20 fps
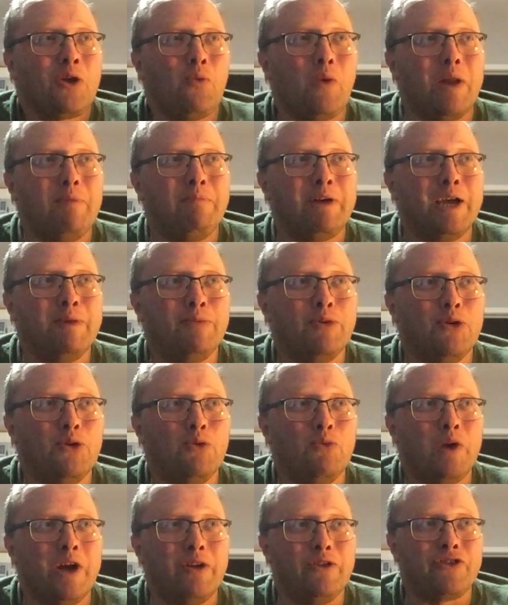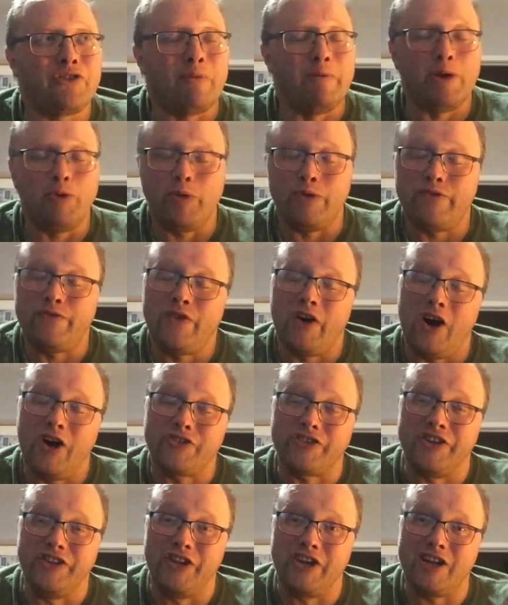when somebody would
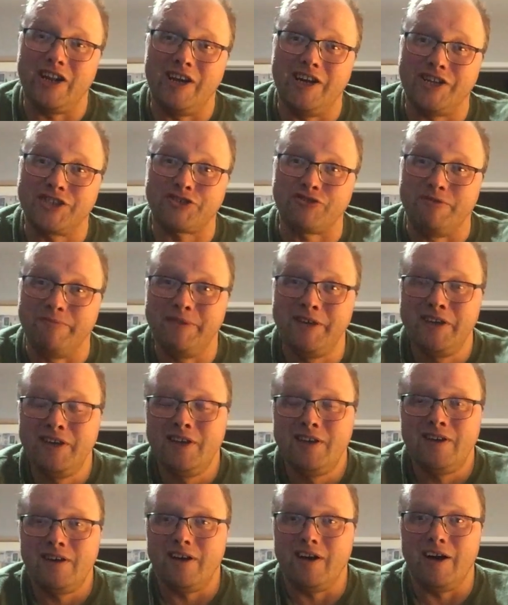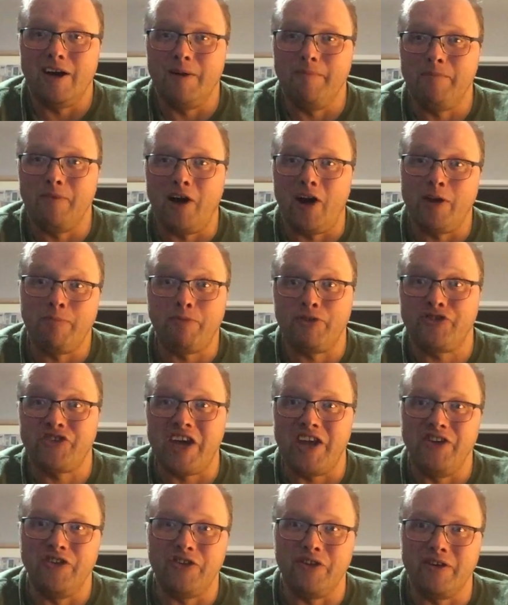fart in the classroom, I'd
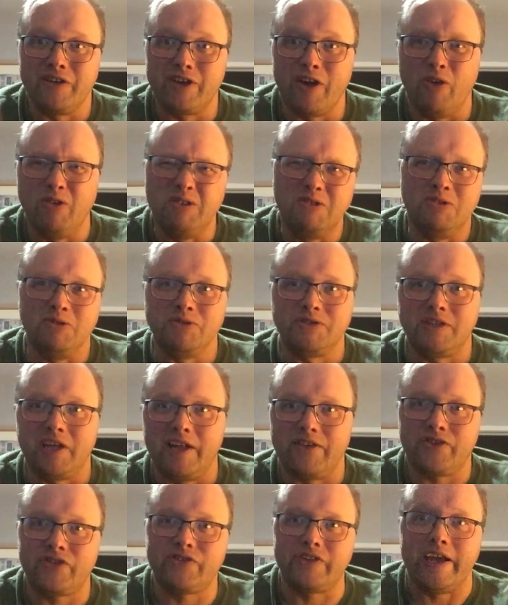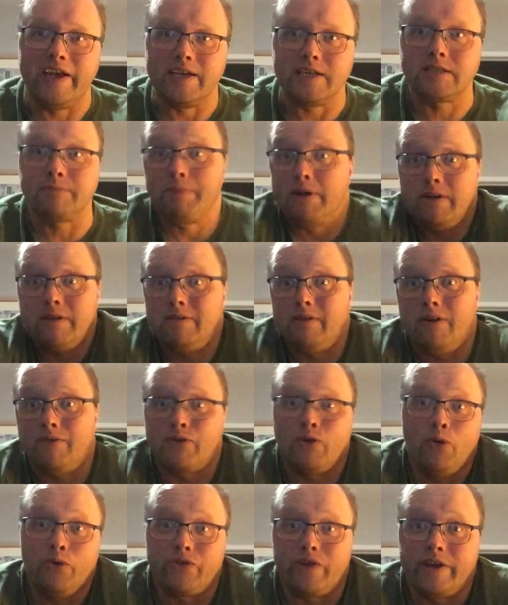pretend to go, "Oh, that stinks," but
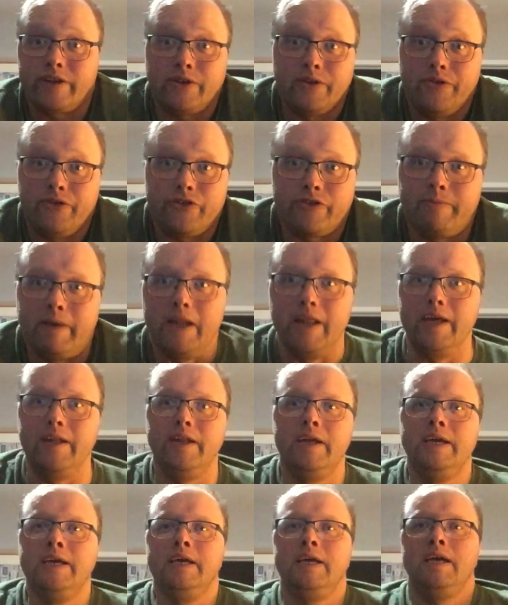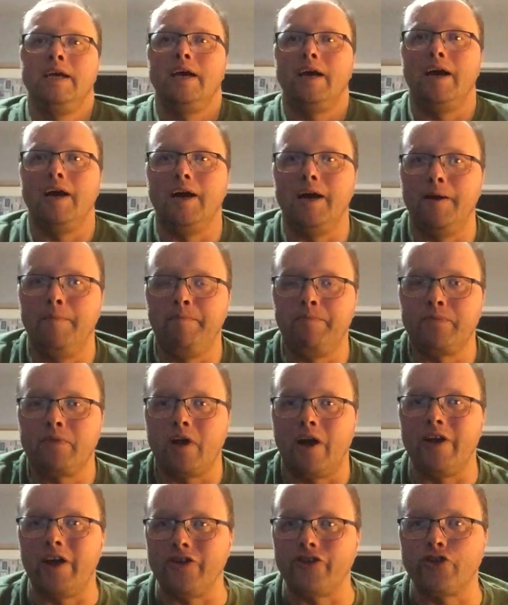of course I couldn't smell it,
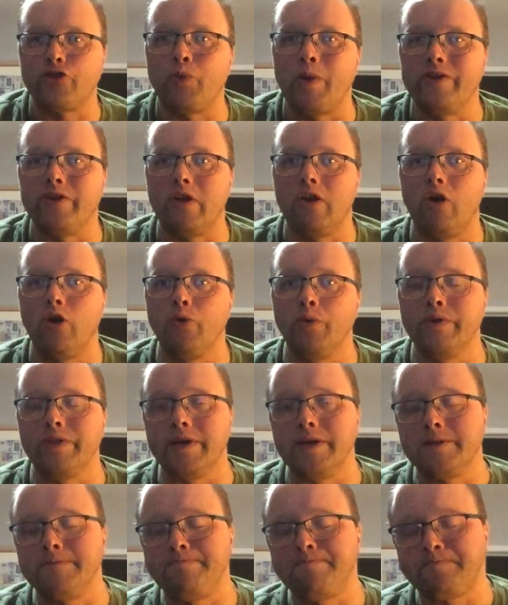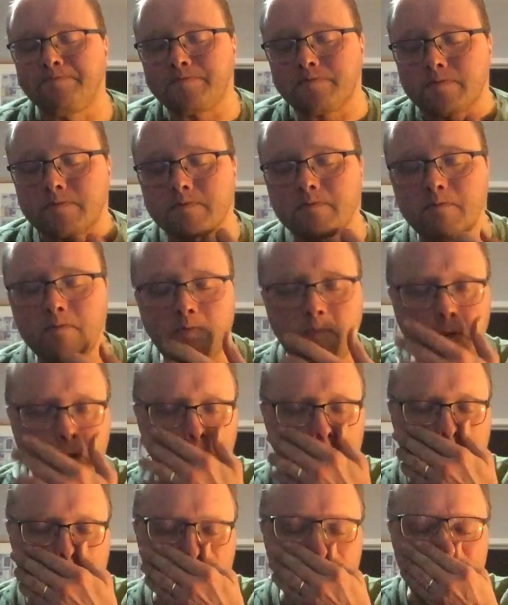and I just went along with it.
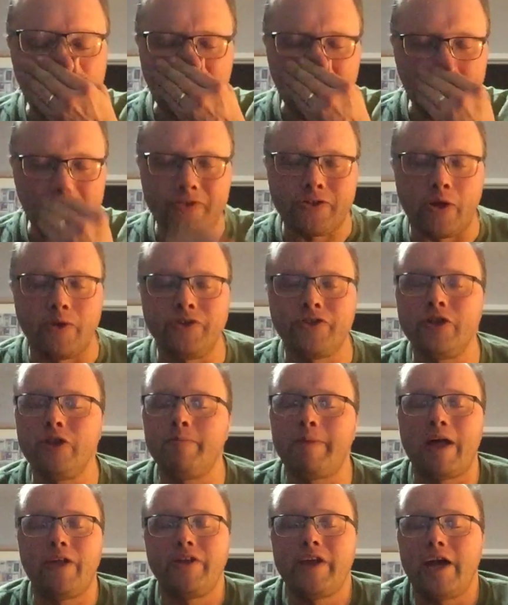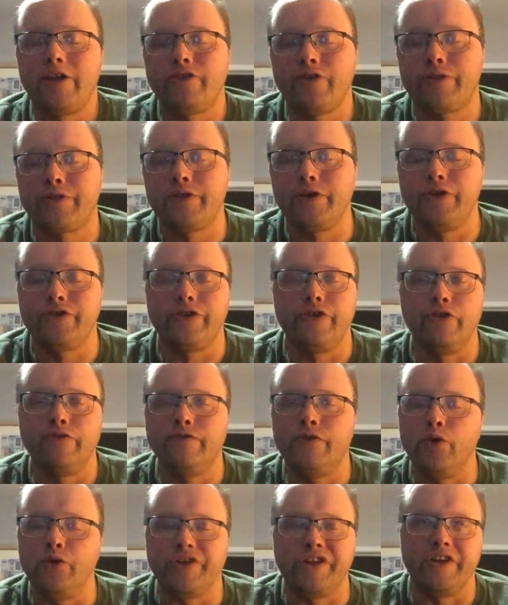So until about the age of 13 or
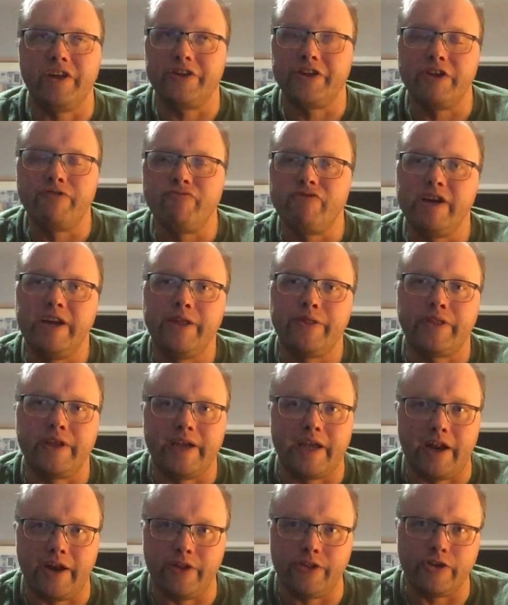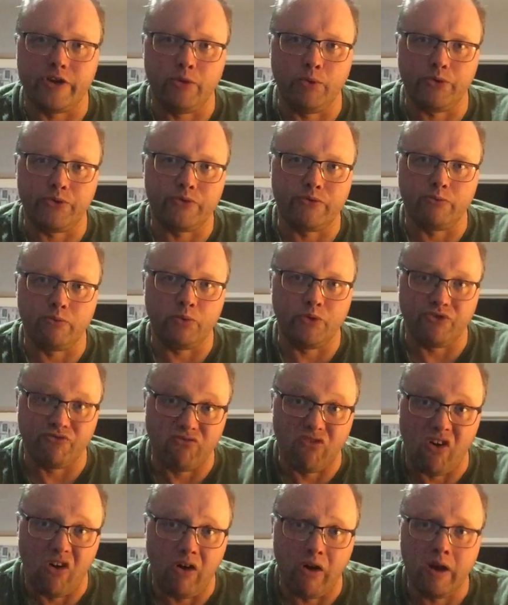14, I didn't really think anything
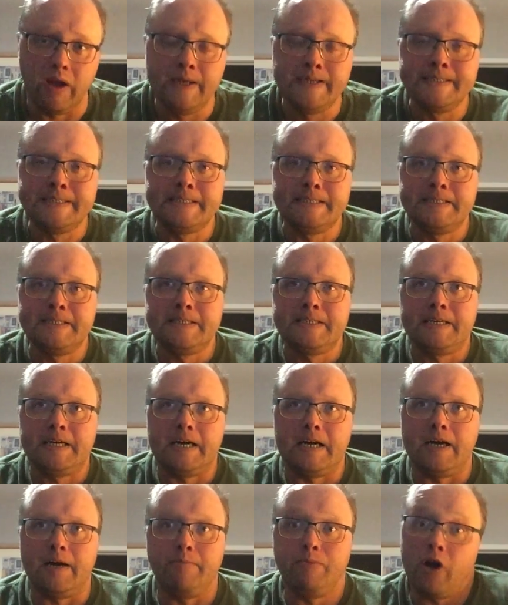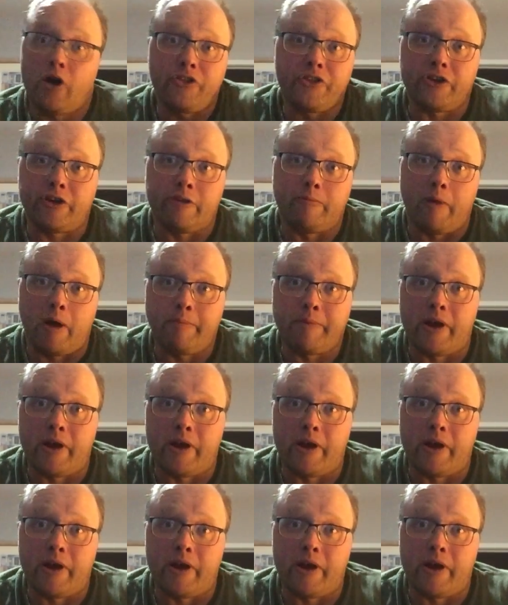was wrong. Neither did my